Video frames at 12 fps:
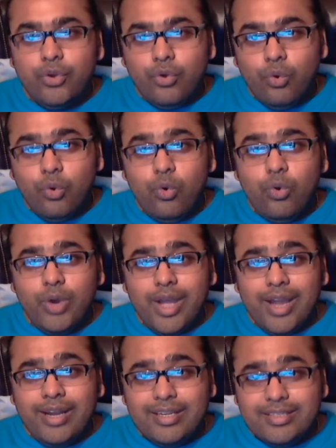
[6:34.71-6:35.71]
go
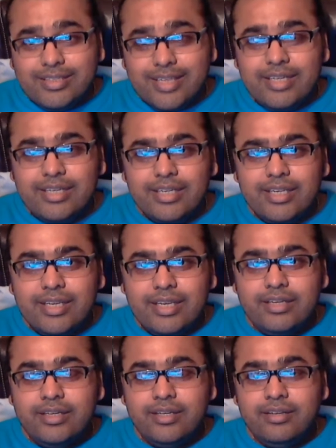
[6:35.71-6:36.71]
and sit
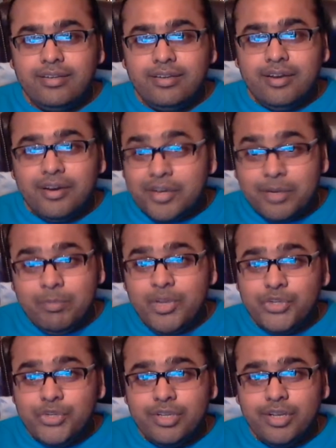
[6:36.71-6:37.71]
in a
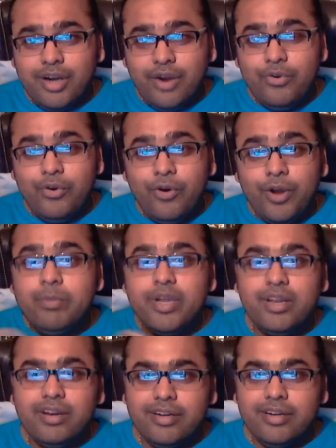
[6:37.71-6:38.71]
cremation ground or a
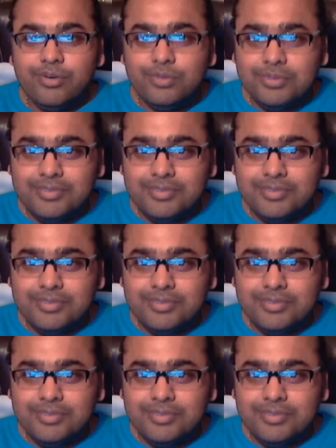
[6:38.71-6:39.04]
burial ground.